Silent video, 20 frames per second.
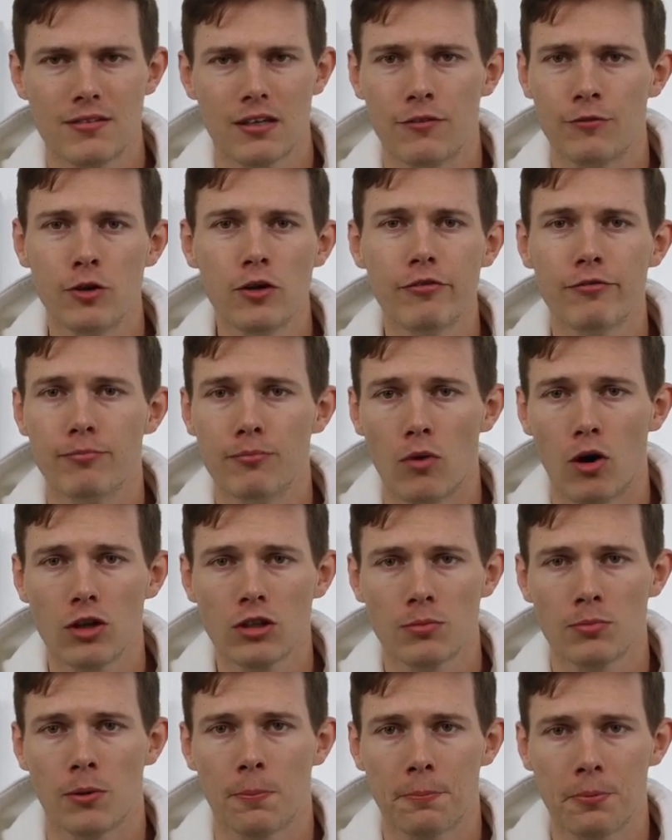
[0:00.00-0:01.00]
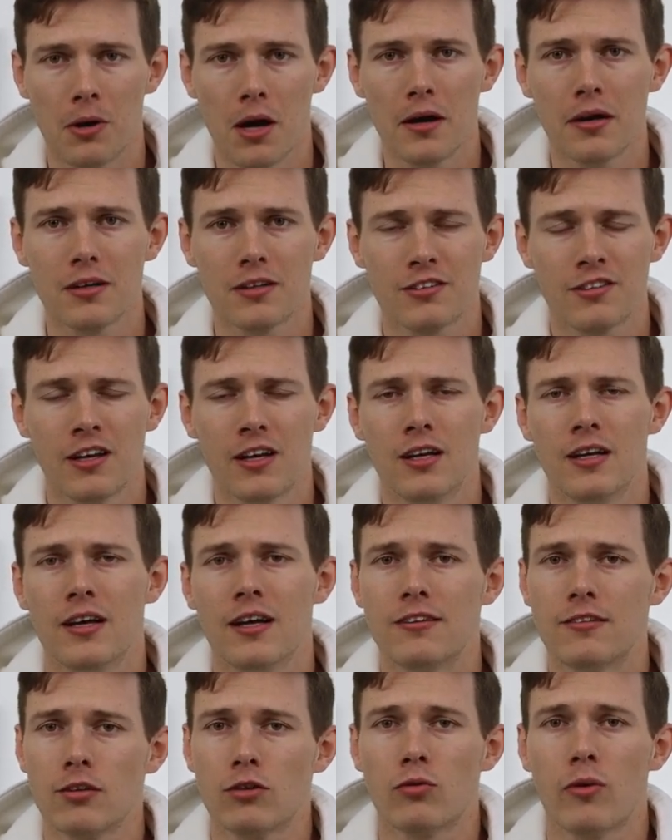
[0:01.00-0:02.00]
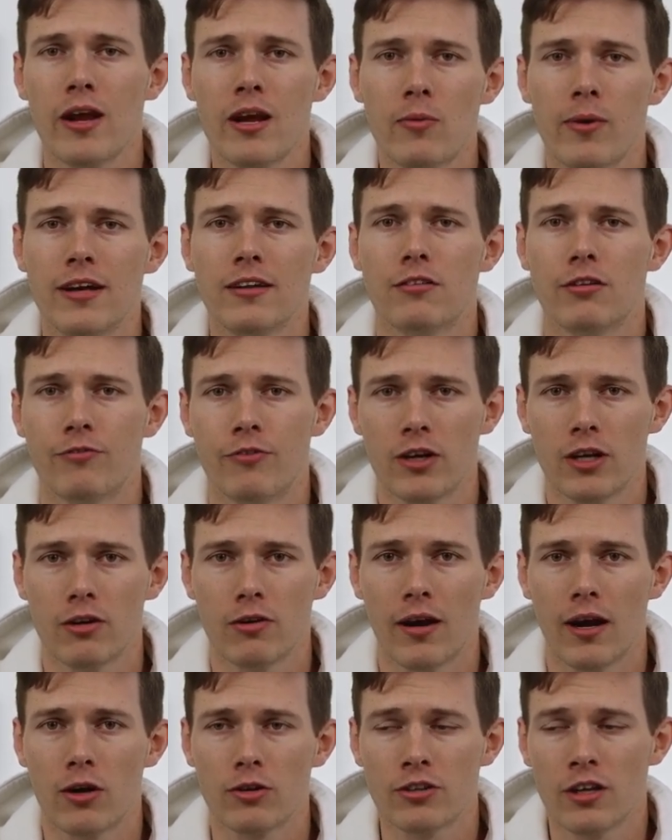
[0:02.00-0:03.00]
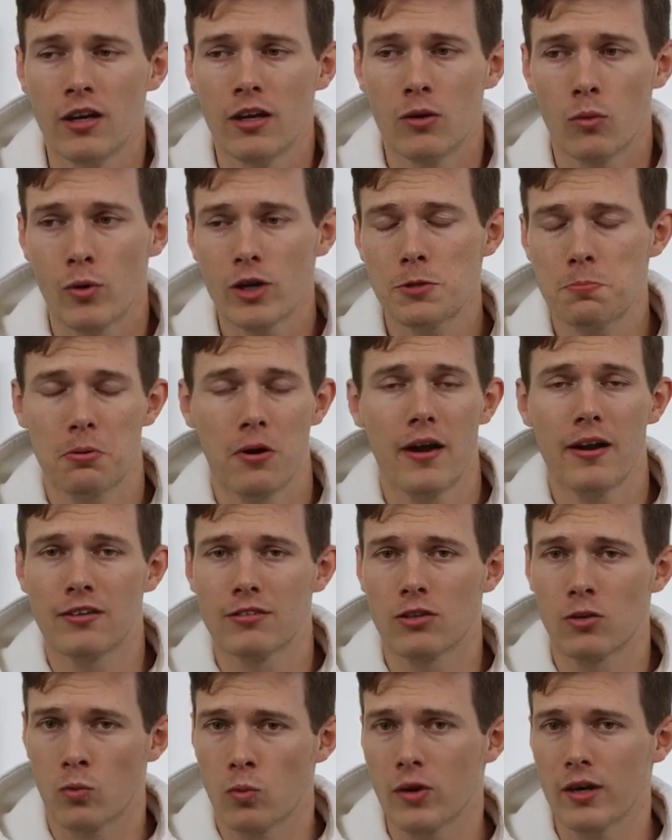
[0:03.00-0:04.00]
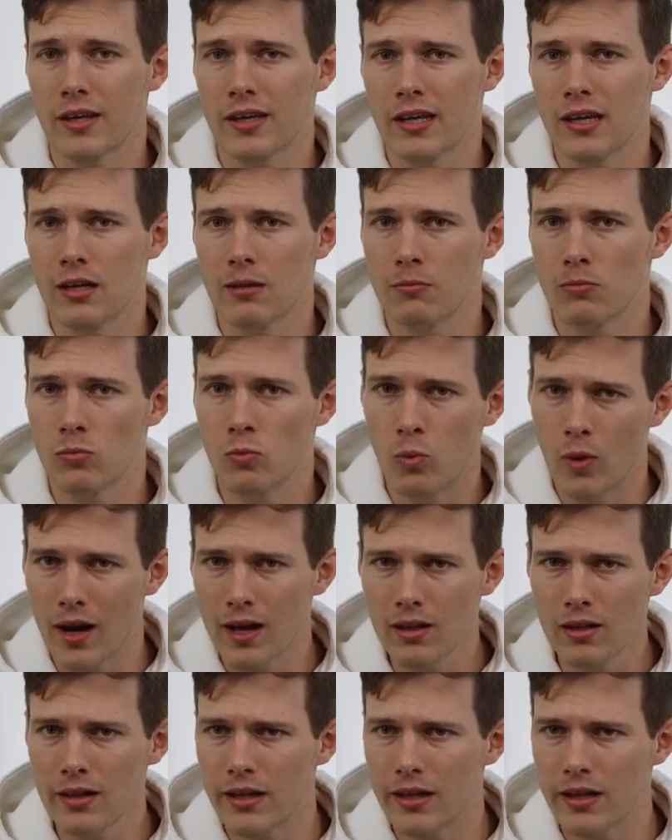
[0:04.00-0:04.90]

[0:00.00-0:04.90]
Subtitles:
And if you have multiple products, it's a great way to figure out which products are working well,